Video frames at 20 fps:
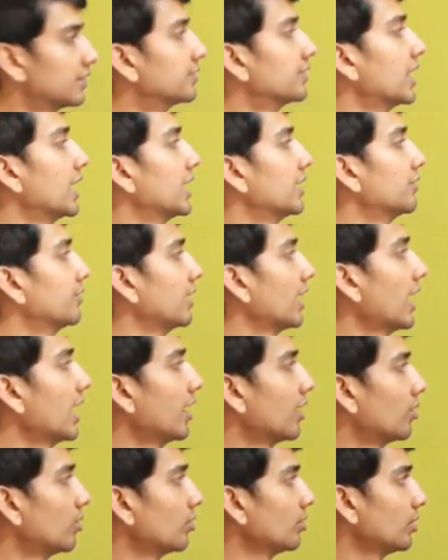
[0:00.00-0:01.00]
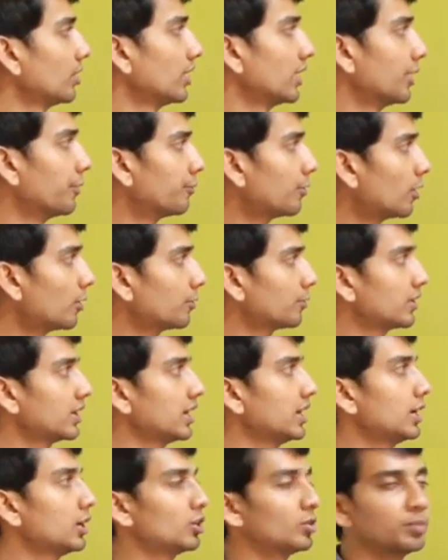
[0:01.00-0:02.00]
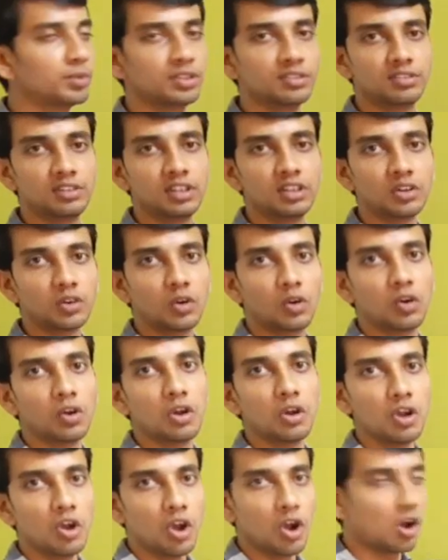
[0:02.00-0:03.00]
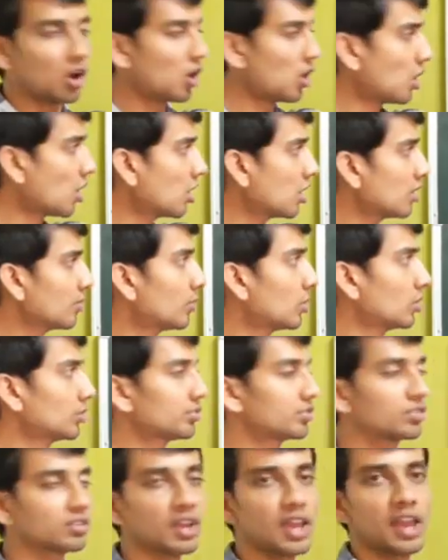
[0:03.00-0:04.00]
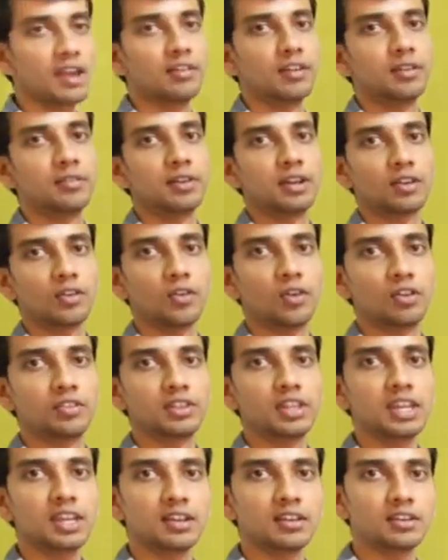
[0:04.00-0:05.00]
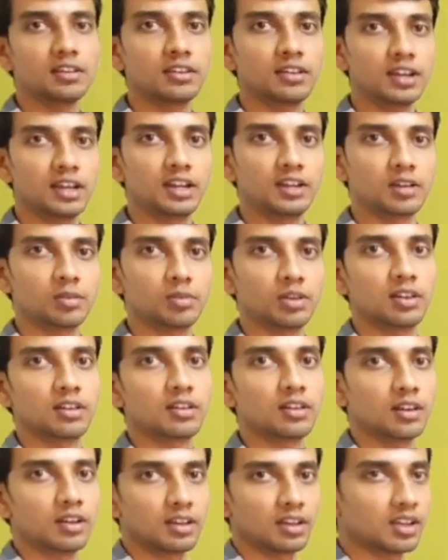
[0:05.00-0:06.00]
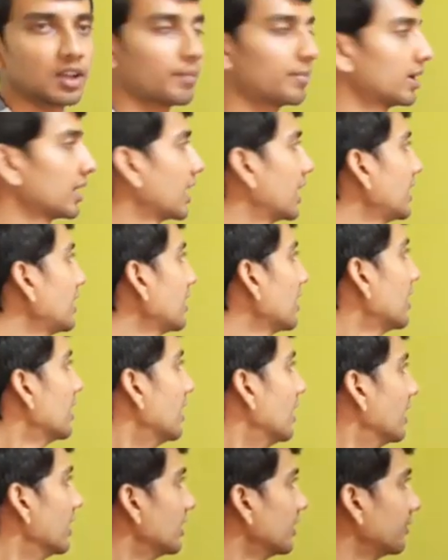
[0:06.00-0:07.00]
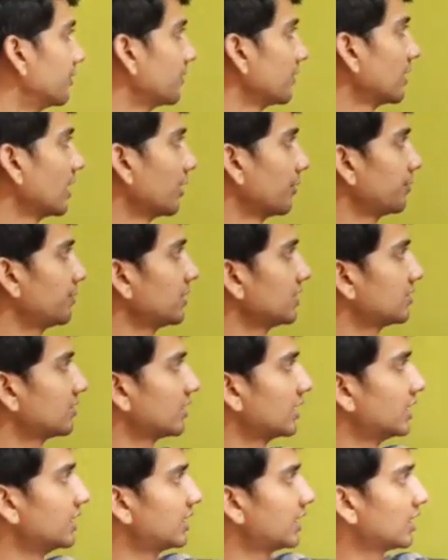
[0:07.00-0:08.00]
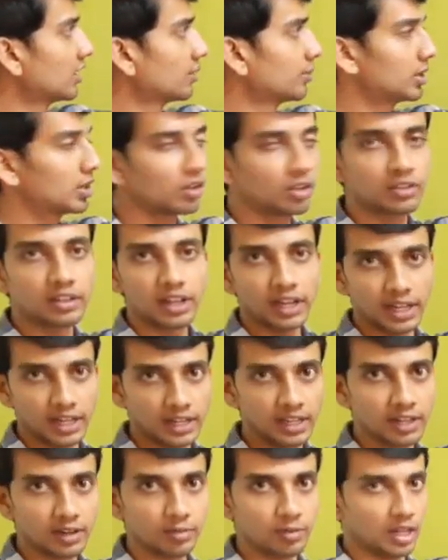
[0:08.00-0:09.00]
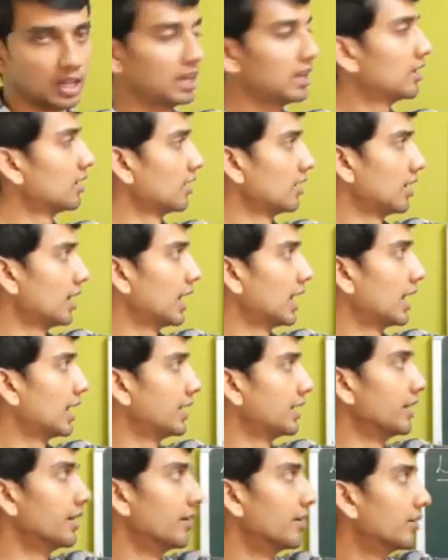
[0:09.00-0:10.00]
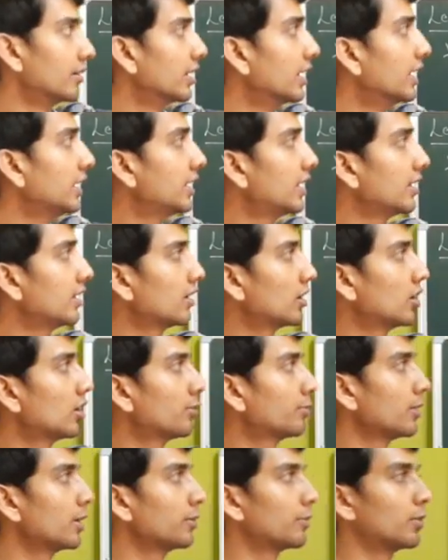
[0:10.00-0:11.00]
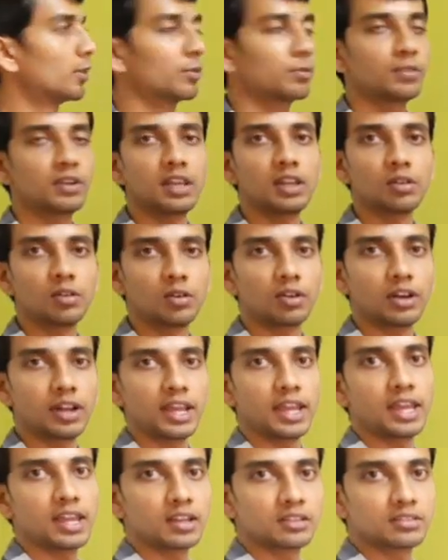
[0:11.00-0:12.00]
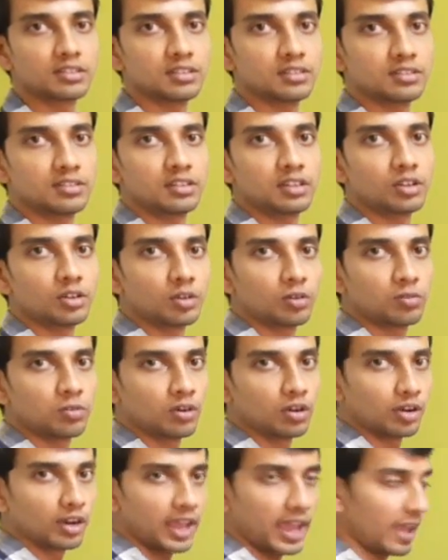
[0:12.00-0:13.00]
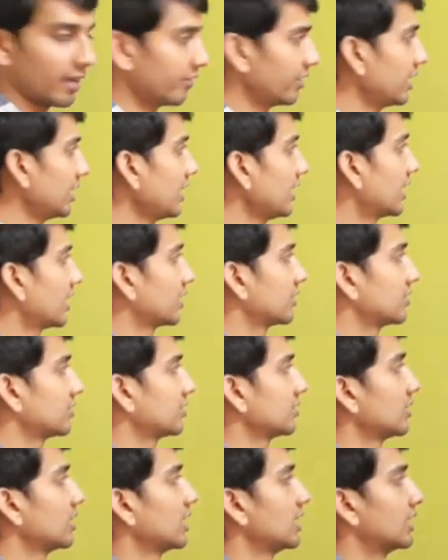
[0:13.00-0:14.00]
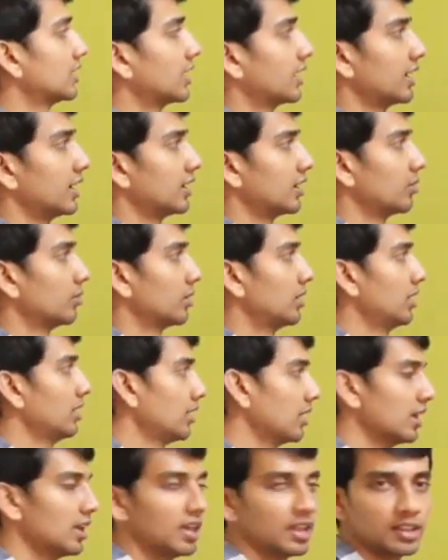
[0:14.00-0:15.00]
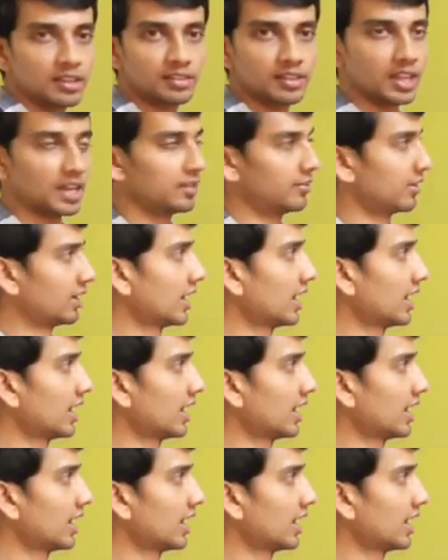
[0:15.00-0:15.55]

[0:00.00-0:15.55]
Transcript: then we have f of t to be 0 almost everywhere on the interval. Come again, if f is integrable on the interval and integral of f of t over ax is 0 for every x in the interval, then we